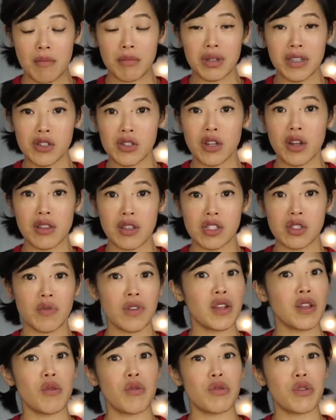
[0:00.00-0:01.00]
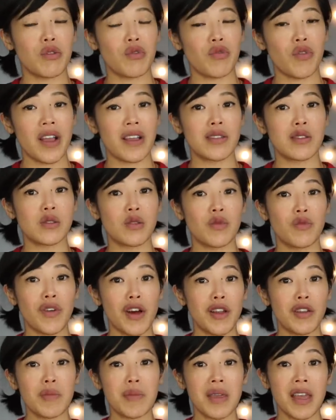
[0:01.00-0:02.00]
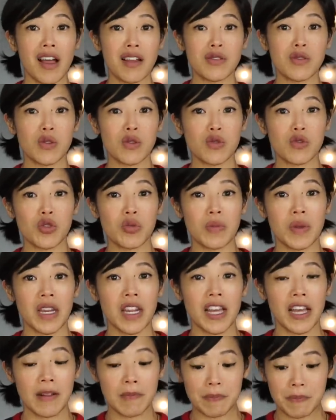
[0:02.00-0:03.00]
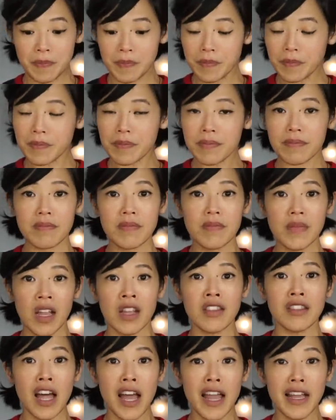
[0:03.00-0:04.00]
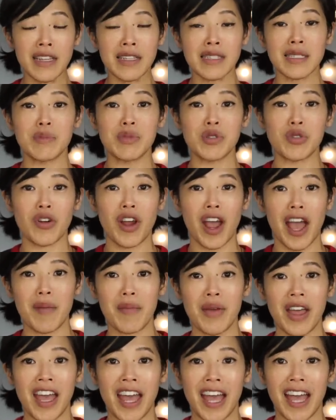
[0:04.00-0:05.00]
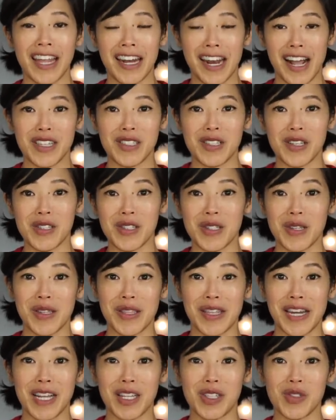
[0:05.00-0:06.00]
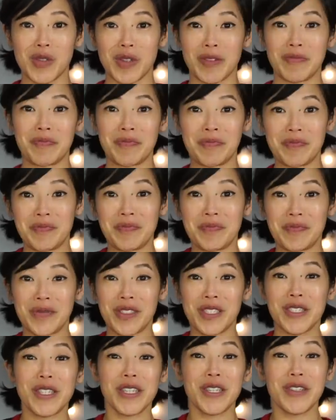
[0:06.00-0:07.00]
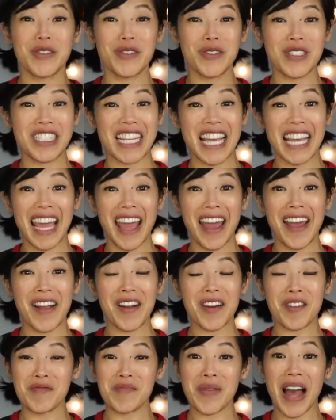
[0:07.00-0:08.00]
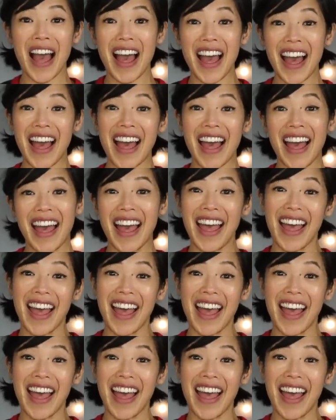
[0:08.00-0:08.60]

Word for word: Please share this video with your friends. Follow me on social media. like, subscribe, and I shall see you in the next one. Toodaloo, take care, bye!